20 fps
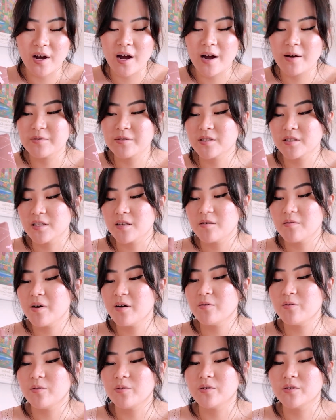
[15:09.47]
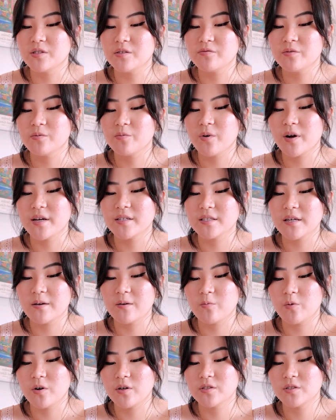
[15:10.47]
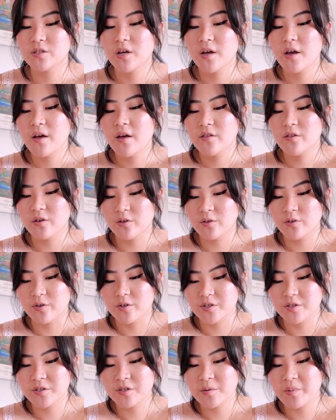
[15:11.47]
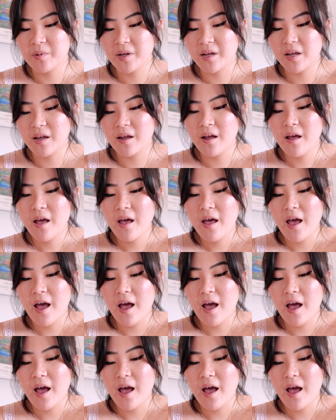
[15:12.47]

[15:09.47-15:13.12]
I was thinking about all the different ways I want the closure to be,